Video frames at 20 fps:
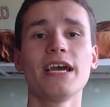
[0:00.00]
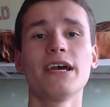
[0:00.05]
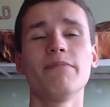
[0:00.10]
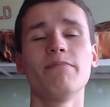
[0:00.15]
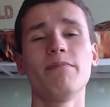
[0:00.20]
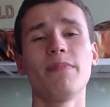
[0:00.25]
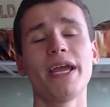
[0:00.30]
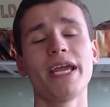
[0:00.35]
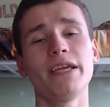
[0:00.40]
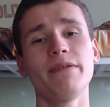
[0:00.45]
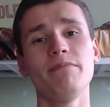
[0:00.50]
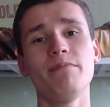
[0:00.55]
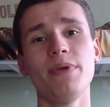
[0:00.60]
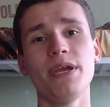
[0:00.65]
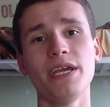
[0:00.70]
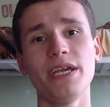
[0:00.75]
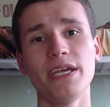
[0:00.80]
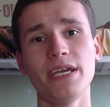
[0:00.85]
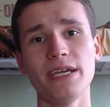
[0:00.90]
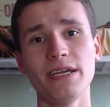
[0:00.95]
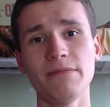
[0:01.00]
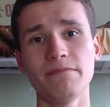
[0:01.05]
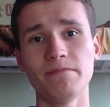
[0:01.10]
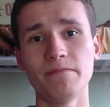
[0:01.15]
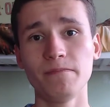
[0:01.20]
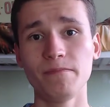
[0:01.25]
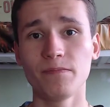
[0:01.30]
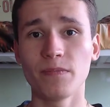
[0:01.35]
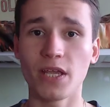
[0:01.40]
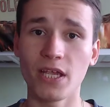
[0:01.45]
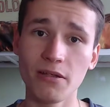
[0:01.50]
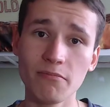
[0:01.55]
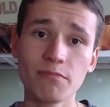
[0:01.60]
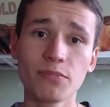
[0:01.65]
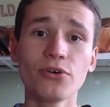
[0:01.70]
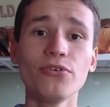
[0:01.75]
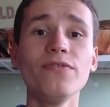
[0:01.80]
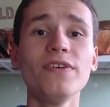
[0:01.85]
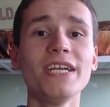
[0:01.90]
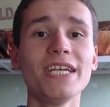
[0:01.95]
maybe
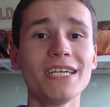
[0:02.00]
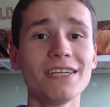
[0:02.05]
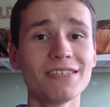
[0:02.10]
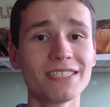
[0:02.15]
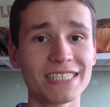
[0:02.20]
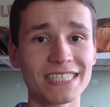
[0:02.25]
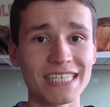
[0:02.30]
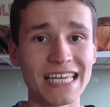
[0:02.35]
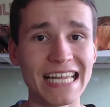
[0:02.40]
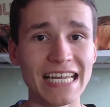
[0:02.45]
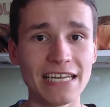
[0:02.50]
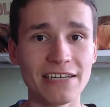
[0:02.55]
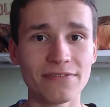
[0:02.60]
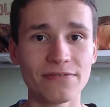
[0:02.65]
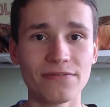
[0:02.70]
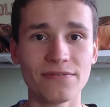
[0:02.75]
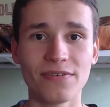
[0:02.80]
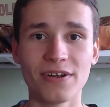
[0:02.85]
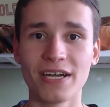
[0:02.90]
improving yourself